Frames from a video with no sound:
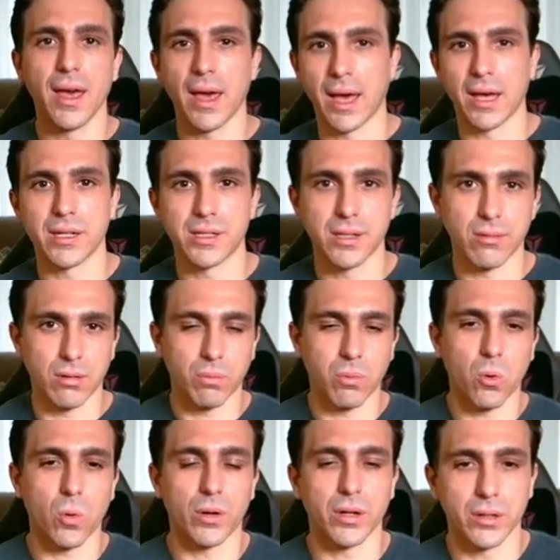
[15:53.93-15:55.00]
as they
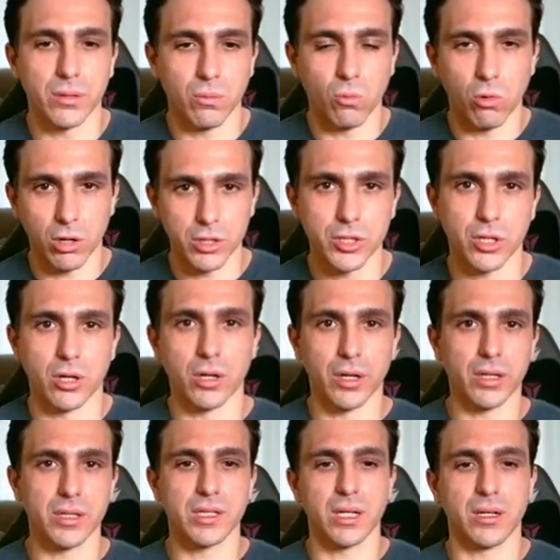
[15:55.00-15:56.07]
reported worse
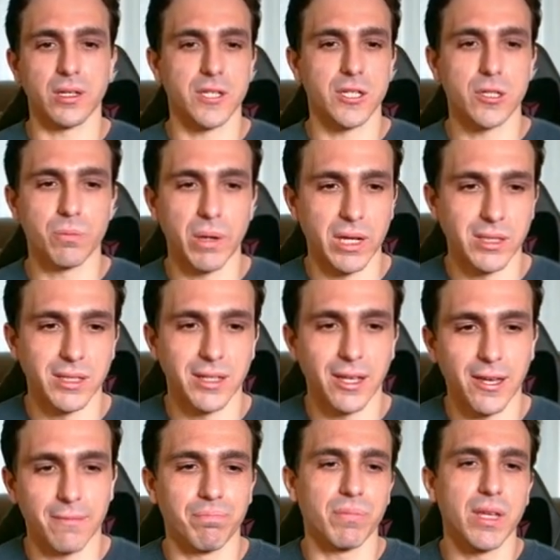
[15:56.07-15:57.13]
earnings than expected
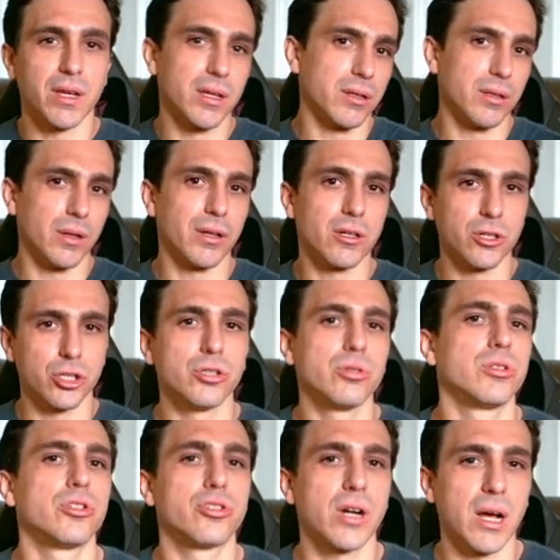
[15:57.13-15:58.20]
again. Another shoe
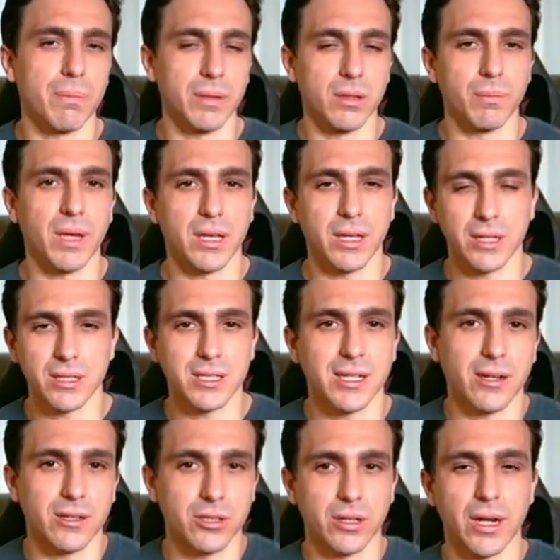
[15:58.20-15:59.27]
to drop in the banking
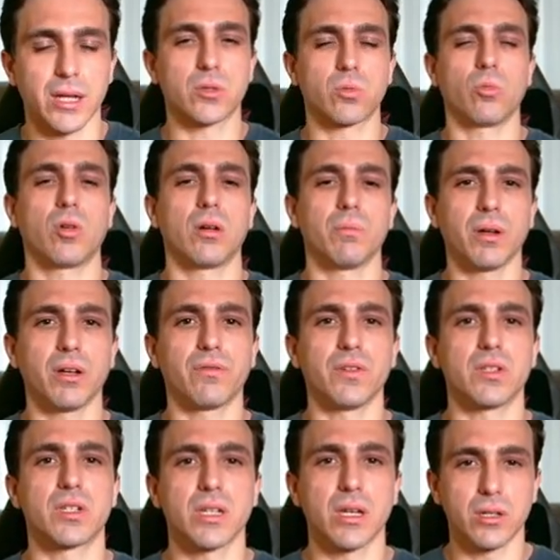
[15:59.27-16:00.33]
sector, as Warren
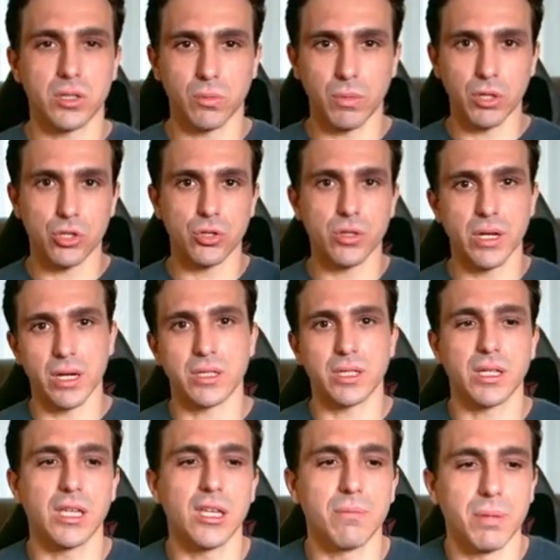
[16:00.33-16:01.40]
Buffett said. So make sure you guys
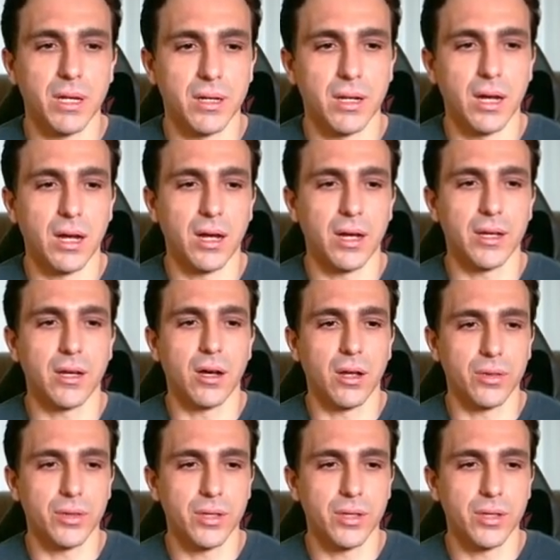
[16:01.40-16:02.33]
keep an eye on